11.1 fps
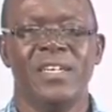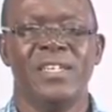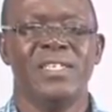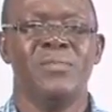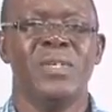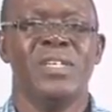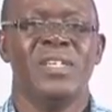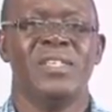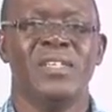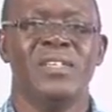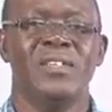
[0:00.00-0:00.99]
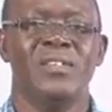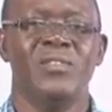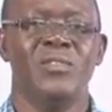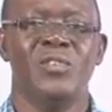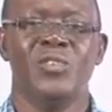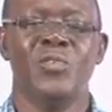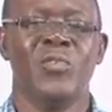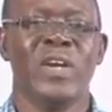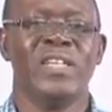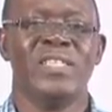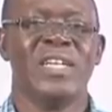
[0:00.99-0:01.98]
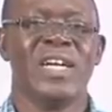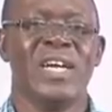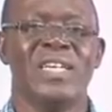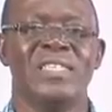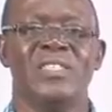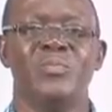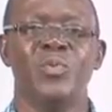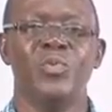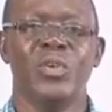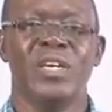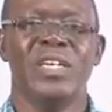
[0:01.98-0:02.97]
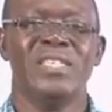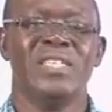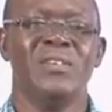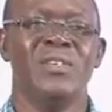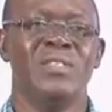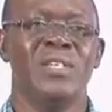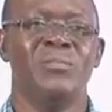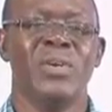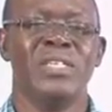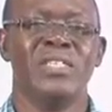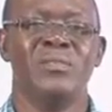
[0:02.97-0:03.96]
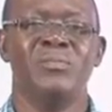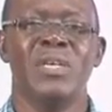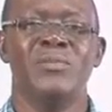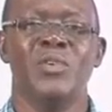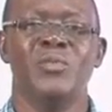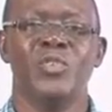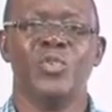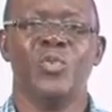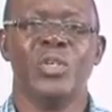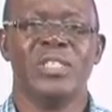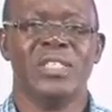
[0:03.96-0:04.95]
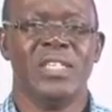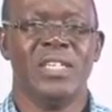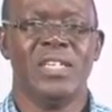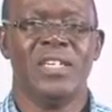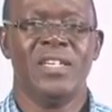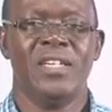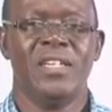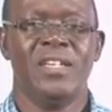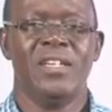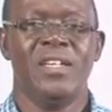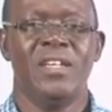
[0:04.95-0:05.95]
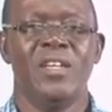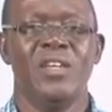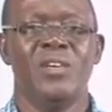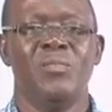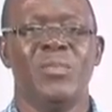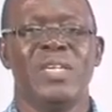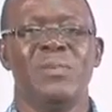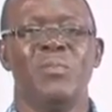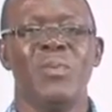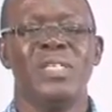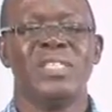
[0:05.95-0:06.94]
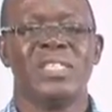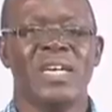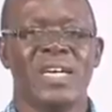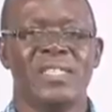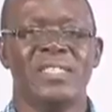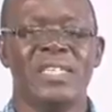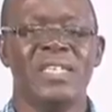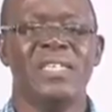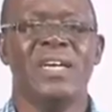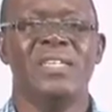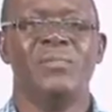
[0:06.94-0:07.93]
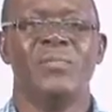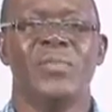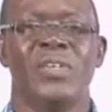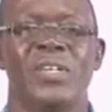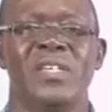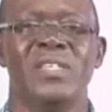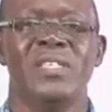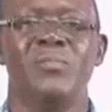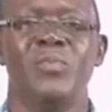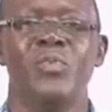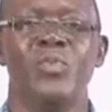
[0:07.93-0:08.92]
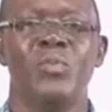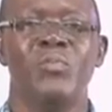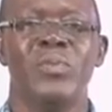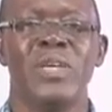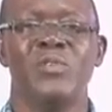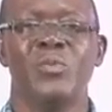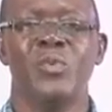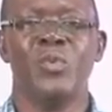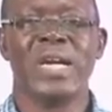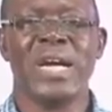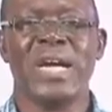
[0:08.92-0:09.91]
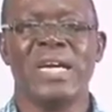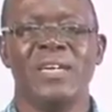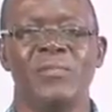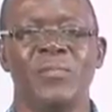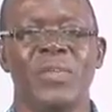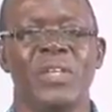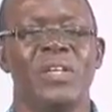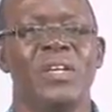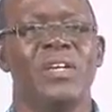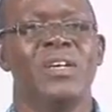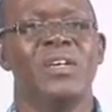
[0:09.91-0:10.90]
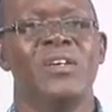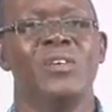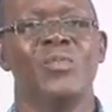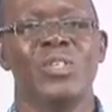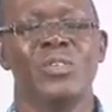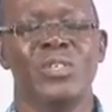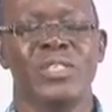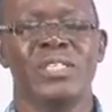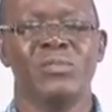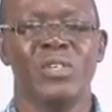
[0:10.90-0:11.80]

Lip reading: It doesn't mean anything. So fine, it's a car that is blue and the brand is BMW, so what? But the moment I say that it's a blue BMW car with a set